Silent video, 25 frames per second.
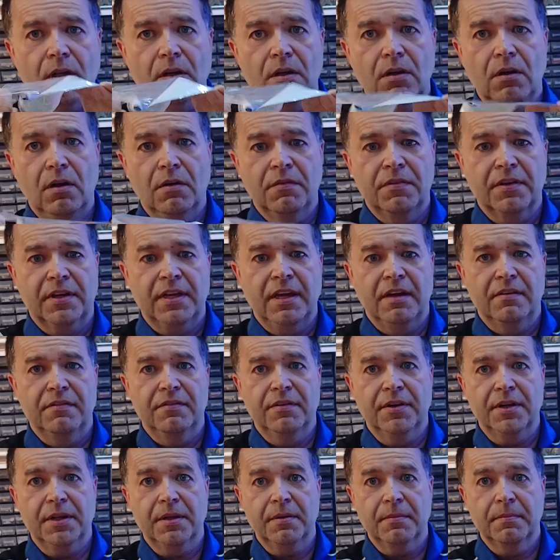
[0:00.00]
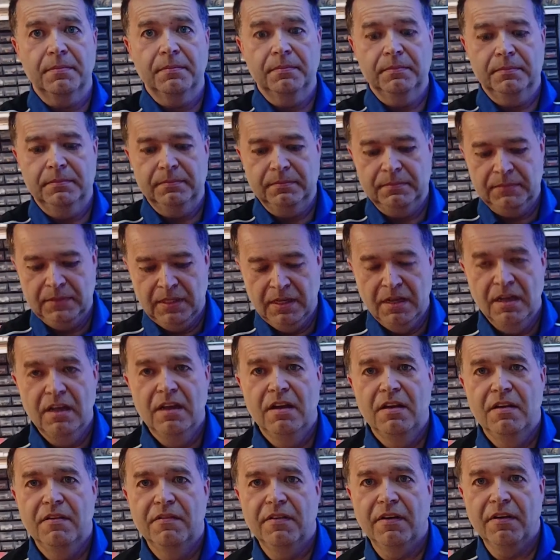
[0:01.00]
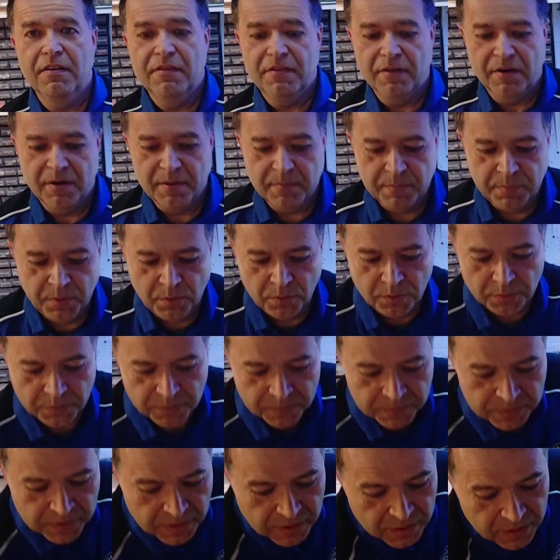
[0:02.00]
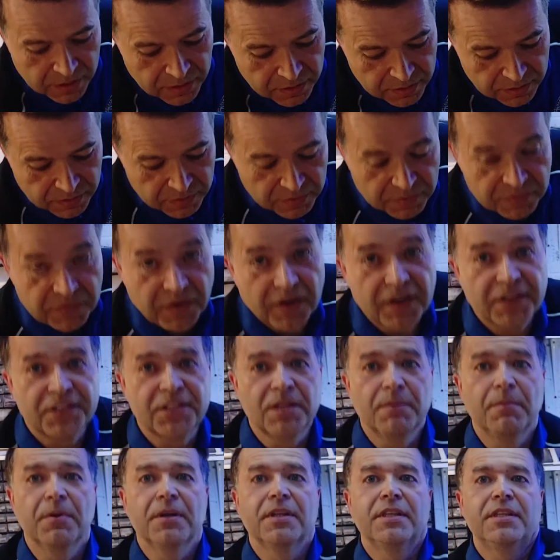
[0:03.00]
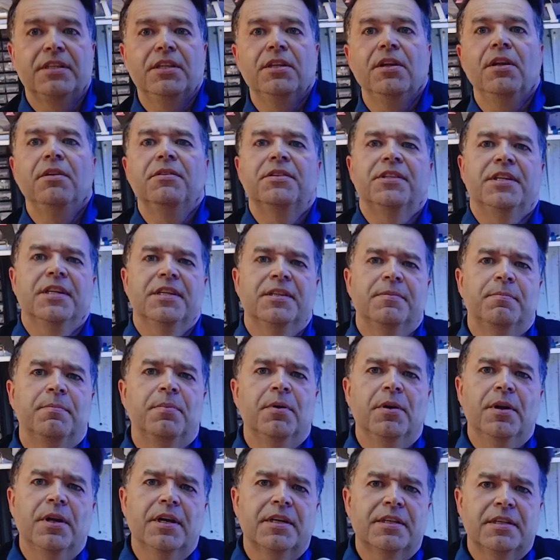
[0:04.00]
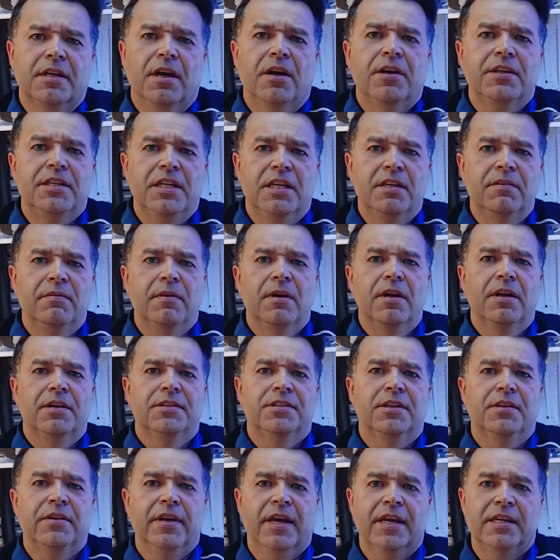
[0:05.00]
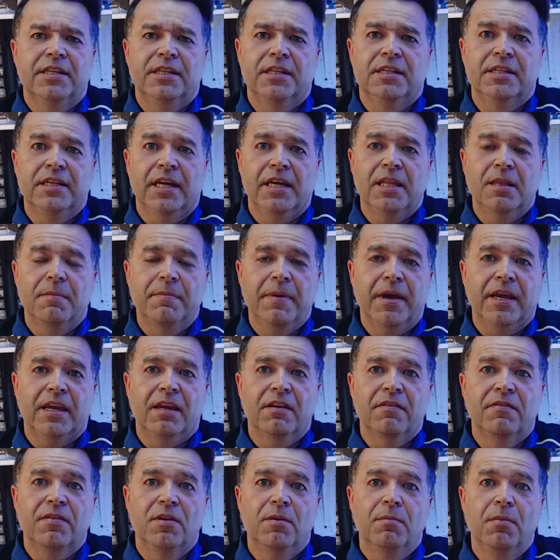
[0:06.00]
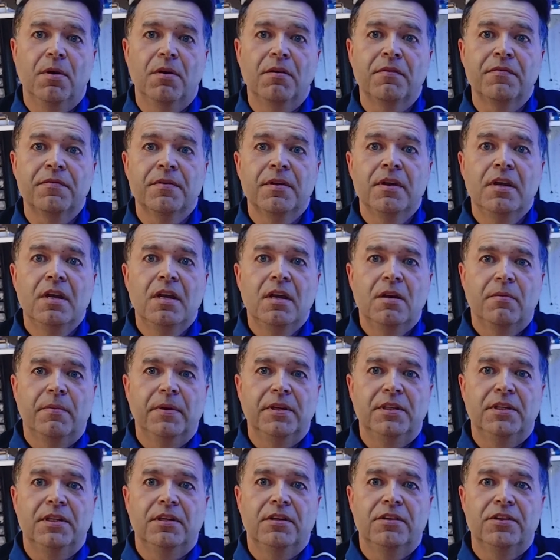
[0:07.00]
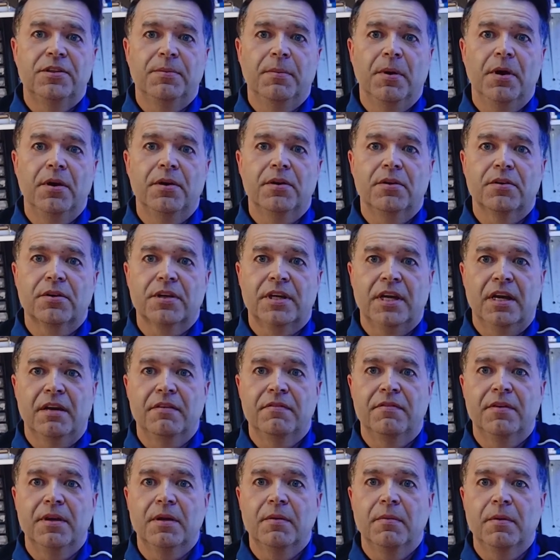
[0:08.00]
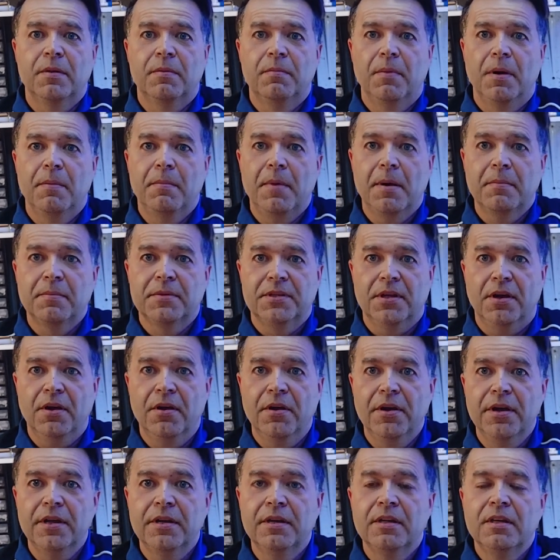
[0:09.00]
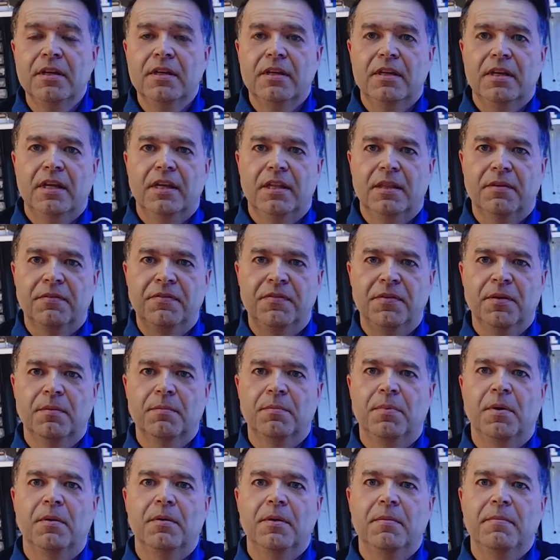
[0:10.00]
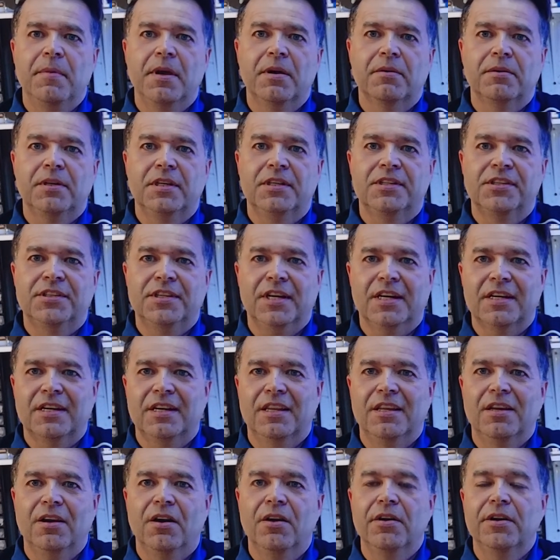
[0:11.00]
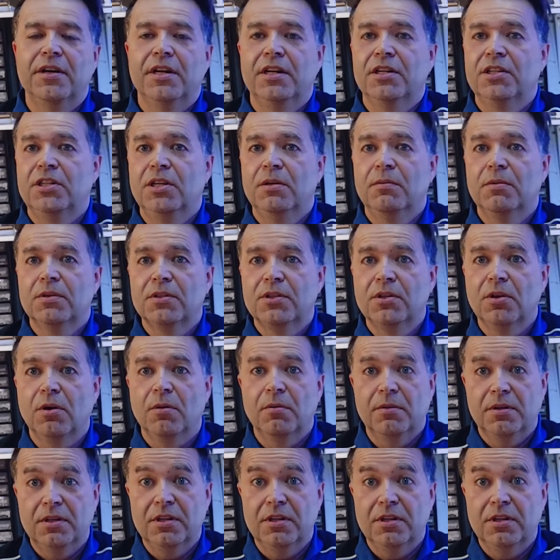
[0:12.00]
off the covering. Very, very important. First time I used this product, I didn't realise that you had to take the backing film off. Went to do some iron-on covering with my mum's iron. The film promptly melted, stuck to the iron, and she was not